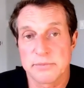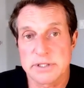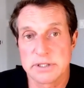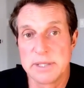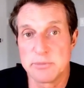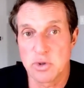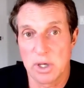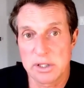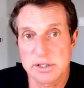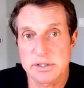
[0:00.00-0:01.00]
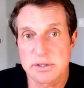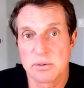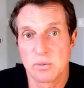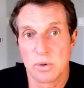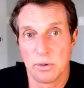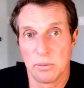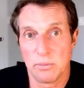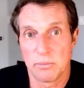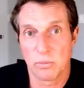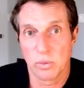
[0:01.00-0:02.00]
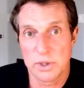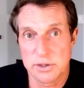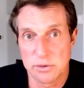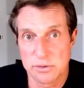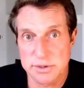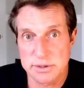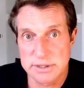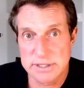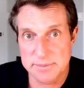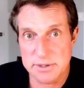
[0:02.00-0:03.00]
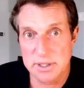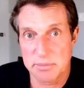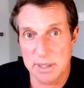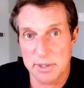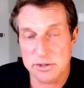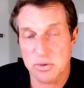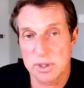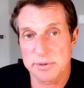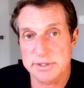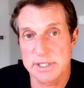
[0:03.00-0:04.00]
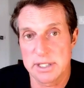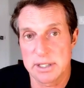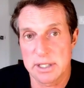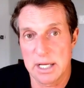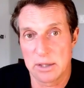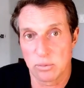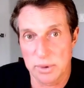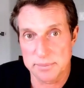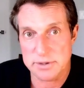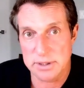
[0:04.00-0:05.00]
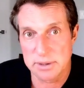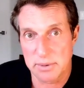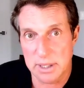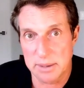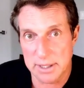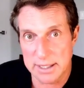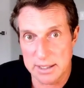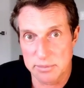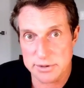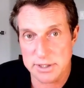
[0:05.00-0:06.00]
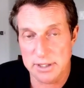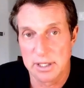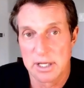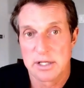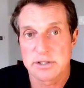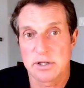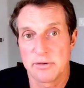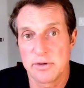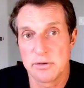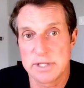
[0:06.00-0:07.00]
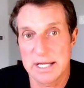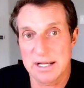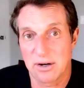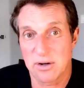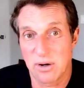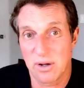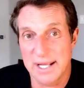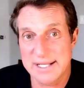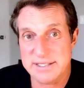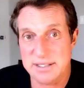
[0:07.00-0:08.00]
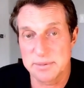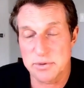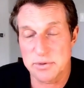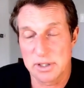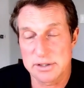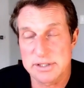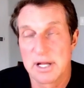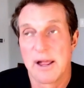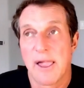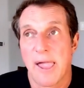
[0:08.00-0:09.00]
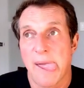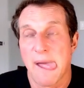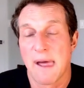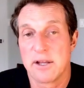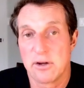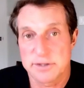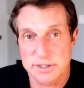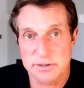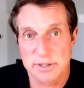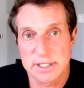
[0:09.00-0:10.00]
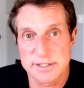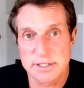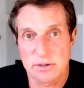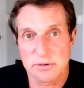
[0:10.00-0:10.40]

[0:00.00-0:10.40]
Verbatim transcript: sleep drugs will reduce deep sleep by about 20% and REM sleep by about 80%. So if you take alcohol and sleep drugs, you essentially get zero